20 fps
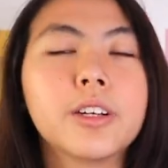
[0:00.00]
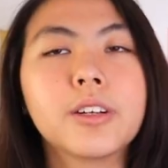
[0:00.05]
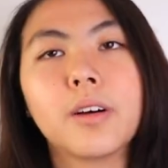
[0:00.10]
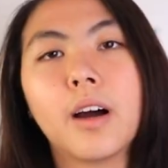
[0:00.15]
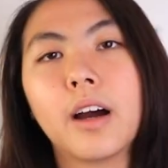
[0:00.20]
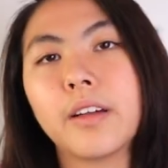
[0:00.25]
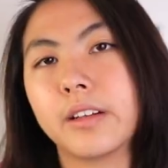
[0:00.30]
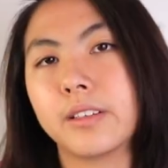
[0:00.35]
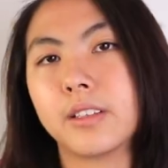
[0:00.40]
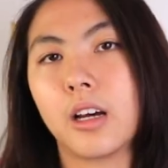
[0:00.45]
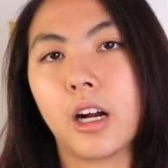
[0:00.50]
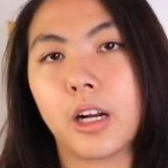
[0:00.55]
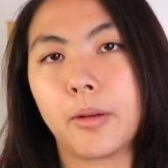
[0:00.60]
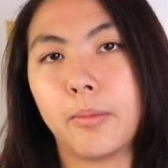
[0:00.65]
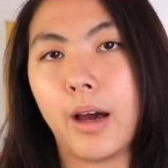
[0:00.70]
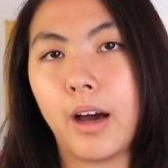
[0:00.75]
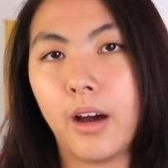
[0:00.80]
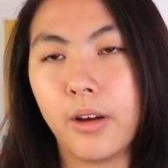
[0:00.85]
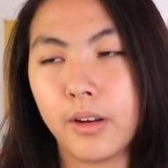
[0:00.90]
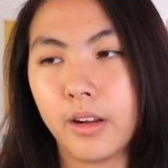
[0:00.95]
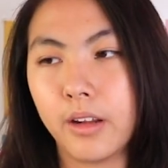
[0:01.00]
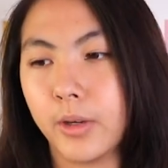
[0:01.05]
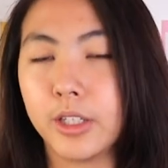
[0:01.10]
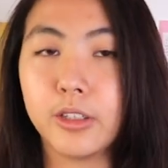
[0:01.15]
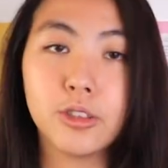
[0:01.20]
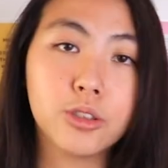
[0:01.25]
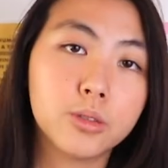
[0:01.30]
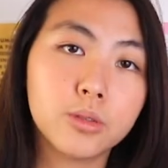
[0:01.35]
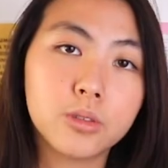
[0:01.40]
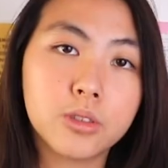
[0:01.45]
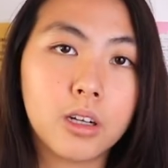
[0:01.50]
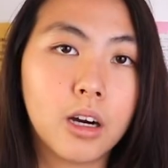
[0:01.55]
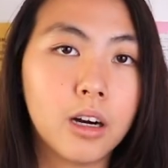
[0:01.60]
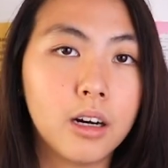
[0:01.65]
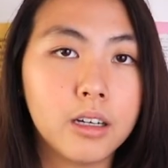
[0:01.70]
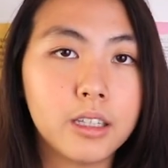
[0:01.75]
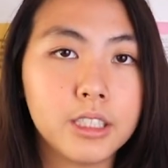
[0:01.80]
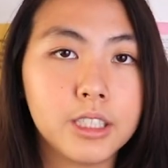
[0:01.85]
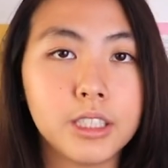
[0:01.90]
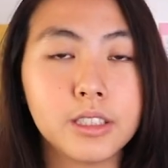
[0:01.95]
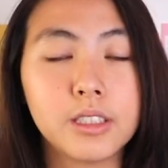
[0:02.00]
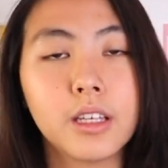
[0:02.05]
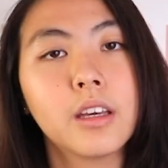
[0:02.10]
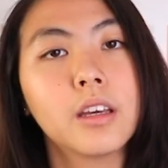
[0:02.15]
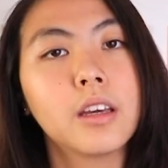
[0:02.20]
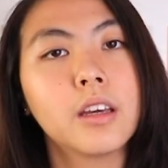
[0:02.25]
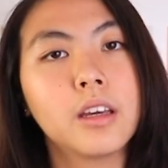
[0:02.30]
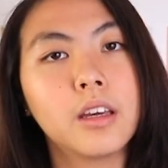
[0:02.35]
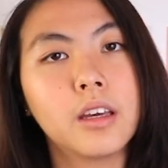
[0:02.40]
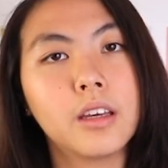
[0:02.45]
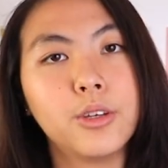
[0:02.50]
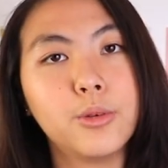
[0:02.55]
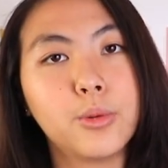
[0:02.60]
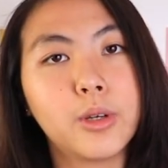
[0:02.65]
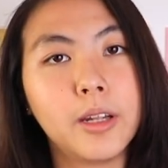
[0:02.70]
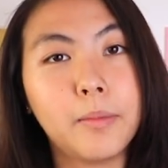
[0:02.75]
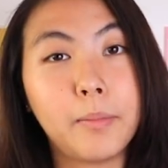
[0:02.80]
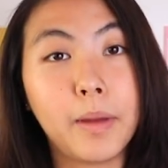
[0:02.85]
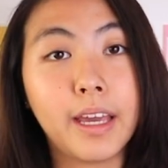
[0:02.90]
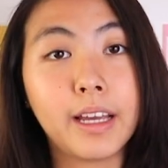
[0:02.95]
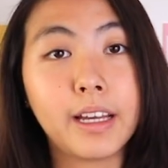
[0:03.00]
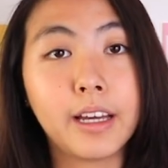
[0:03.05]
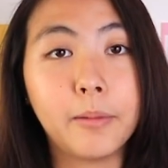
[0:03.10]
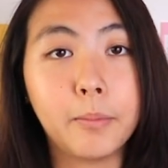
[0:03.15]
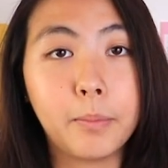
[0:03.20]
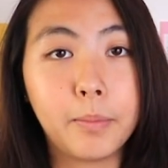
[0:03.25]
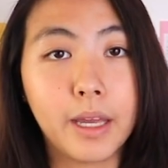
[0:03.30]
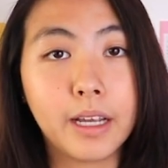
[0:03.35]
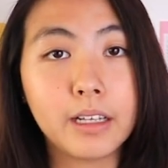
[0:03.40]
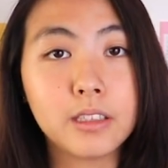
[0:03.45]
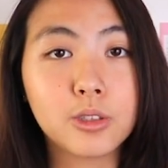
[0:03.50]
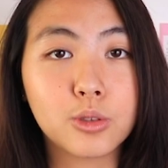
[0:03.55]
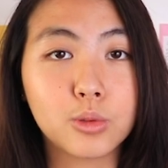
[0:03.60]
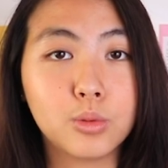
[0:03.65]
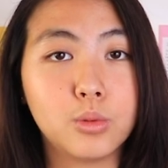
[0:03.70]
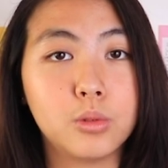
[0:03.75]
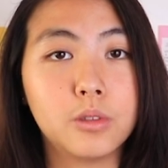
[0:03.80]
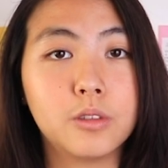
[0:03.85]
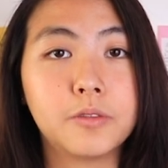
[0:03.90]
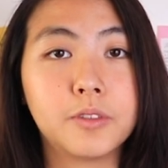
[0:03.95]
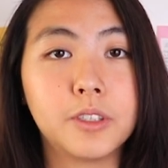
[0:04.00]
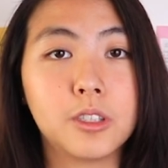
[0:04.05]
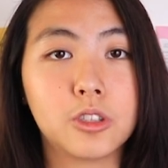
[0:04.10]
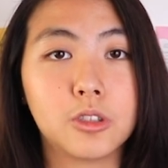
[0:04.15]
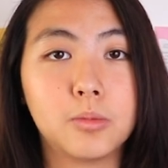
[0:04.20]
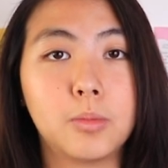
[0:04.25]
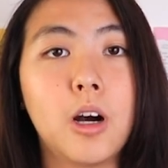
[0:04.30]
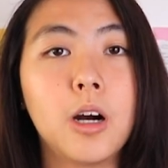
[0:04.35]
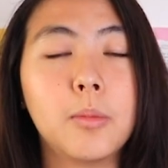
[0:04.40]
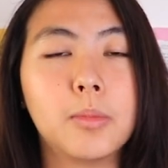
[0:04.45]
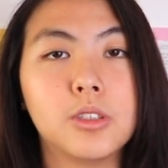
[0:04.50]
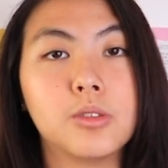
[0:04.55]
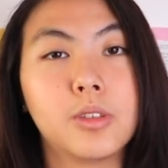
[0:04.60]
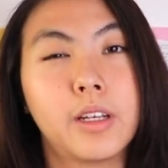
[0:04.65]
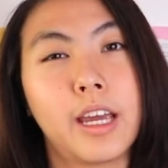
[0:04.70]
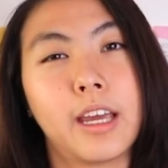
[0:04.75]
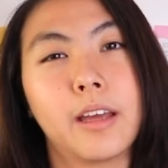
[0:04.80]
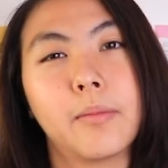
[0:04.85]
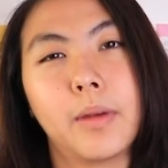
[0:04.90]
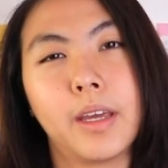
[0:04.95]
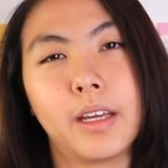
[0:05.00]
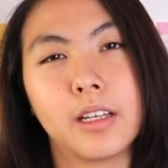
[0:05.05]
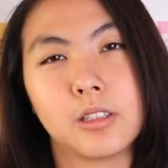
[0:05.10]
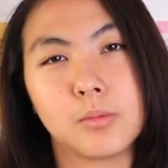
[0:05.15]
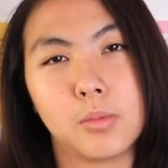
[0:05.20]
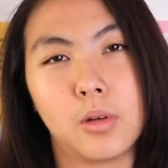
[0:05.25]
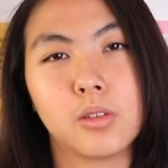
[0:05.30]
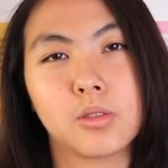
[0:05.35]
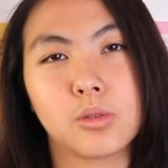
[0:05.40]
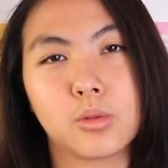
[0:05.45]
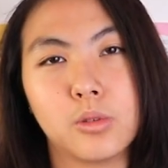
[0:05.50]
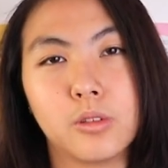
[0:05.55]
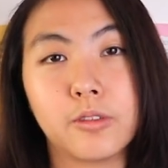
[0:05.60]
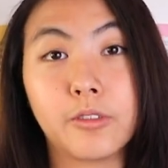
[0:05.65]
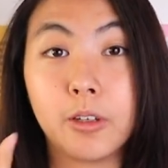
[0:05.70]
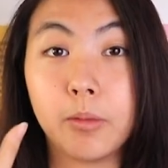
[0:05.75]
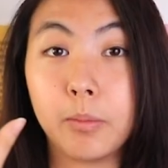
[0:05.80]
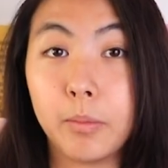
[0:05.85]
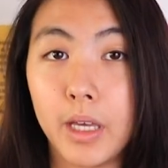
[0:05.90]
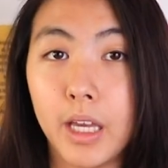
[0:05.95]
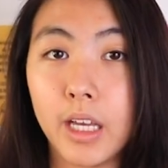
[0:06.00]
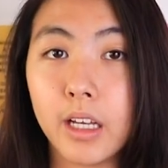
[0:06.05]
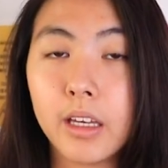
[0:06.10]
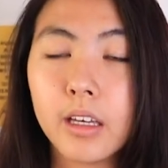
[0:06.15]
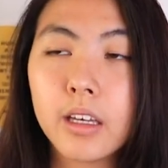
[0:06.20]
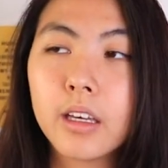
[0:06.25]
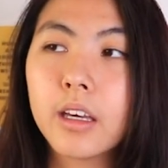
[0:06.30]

you know how they talk about when you choose colleges, you can make a big school feel small, but you can't make a small school feel big.